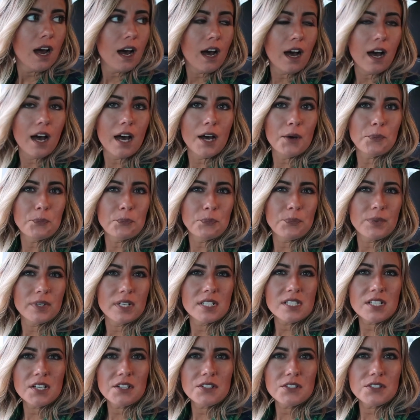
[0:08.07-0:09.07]
Um, but
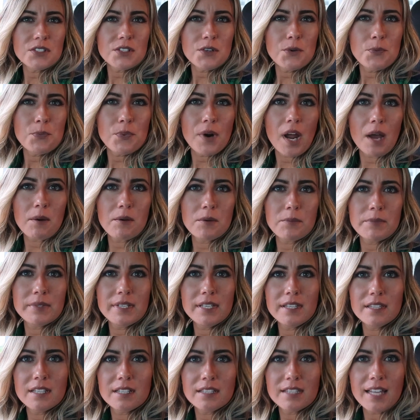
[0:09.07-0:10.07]
it's also yeah,
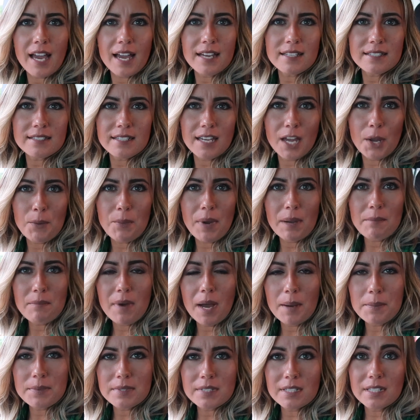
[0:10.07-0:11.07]
probably the last time my
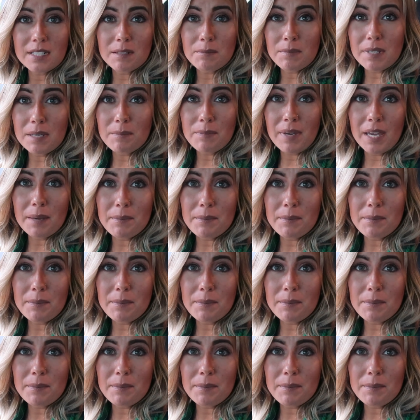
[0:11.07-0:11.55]
mom's going to be